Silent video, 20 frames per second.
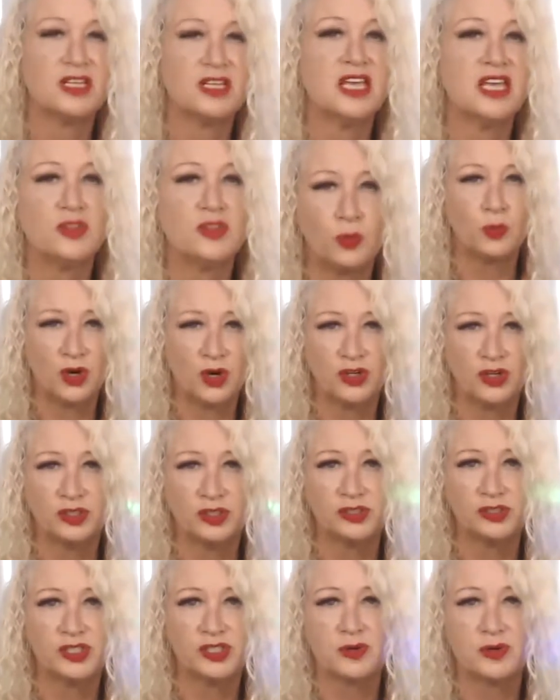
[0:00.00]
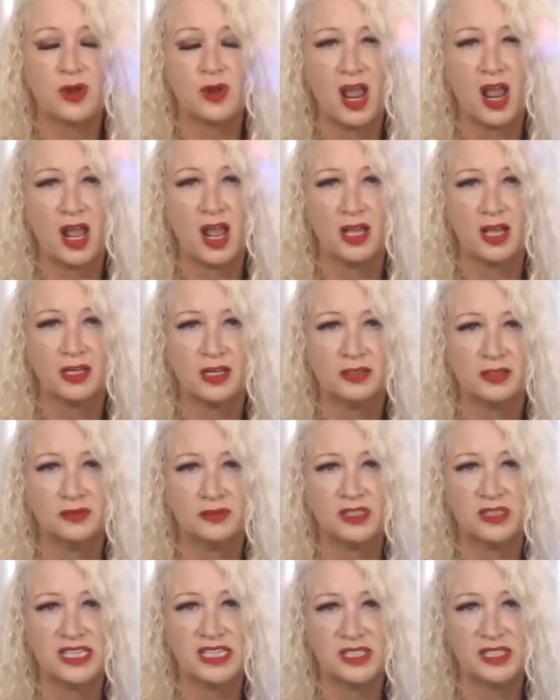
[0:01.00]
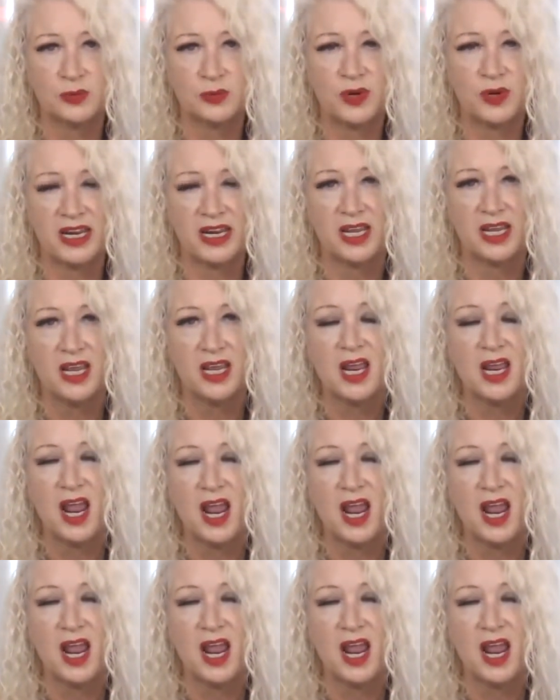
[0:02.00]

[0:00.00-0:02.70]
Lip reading: in world this week.